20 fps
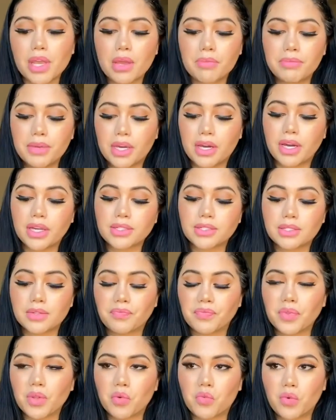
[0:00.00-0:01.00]
Because
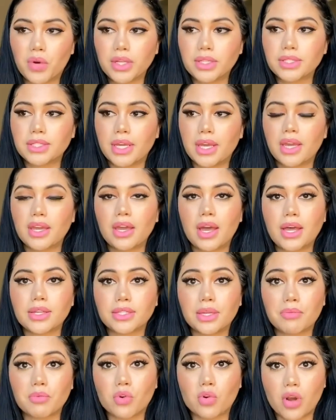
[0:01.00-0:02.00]
one day, as
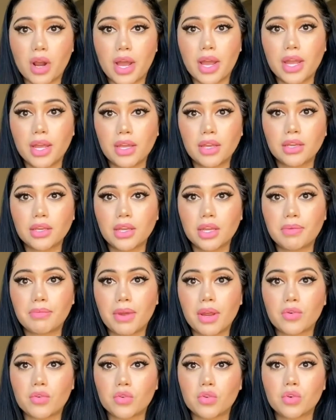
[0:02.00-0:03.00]
I'm crying in
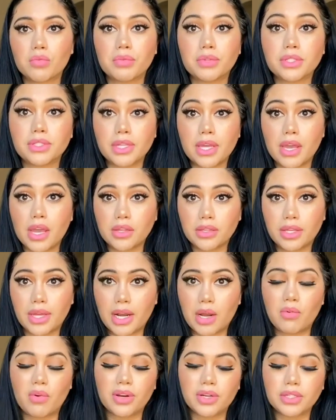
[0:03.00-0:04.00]
my room and saying that I
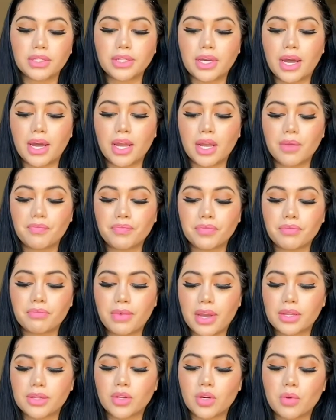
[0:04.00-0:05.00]
want to die,
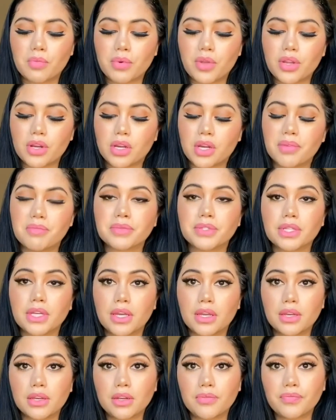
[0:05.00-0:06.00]
my little brother comes
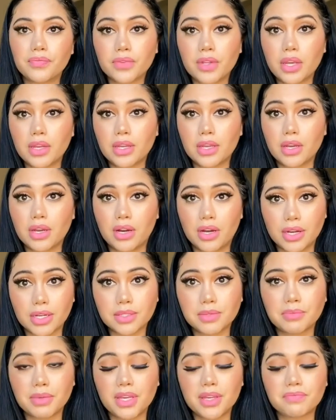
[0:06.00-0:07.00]
in and he hugs
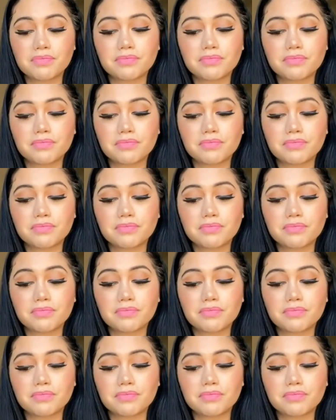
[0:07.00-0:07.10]
me,